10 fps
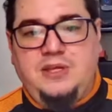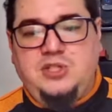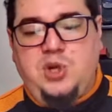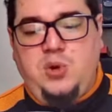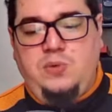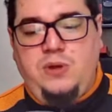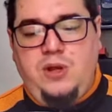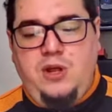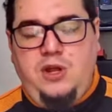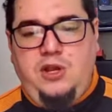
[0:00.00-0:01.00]
So
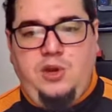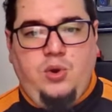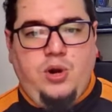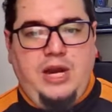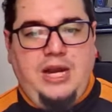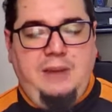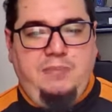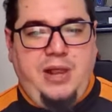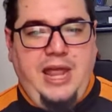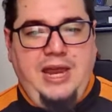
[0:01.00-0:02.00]
you're in a
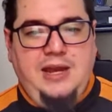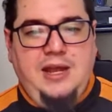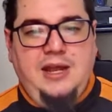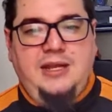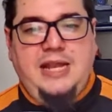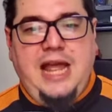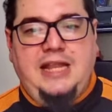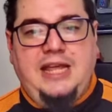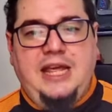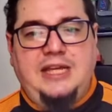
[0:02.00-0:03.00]
plane
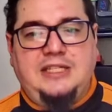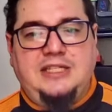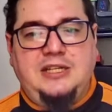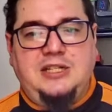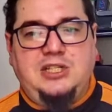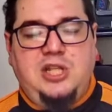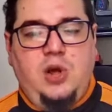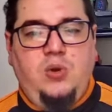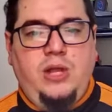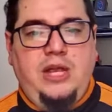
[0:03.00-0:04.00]
that is
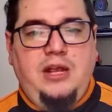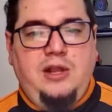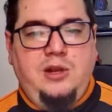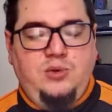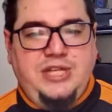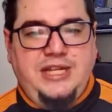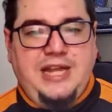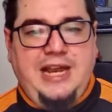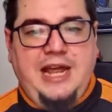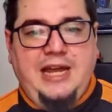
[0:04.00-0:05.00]
slowly losing
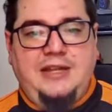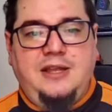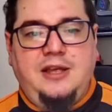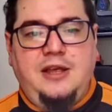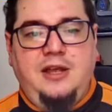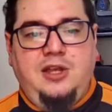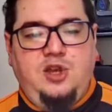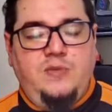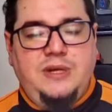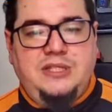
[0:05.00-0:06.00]
daylight.
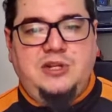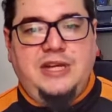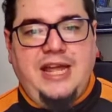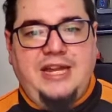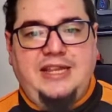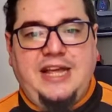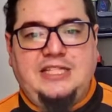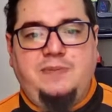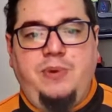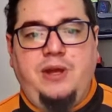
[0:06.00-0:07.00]
Humans are getting
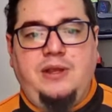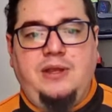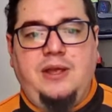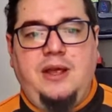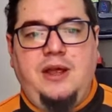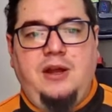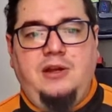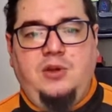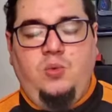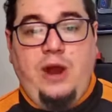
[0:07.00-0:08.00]
desperate.
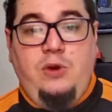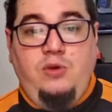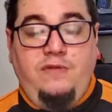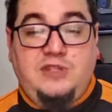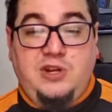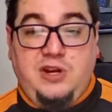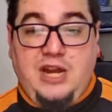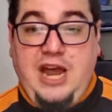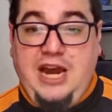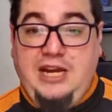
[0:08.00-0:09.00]
The werewolves are
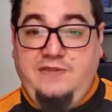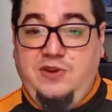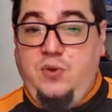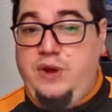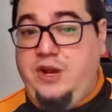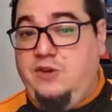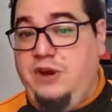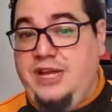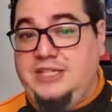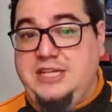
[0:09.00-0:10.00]
kind of going
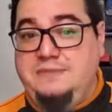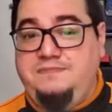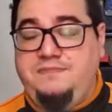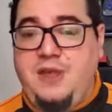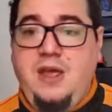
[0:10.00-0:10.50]
crazy.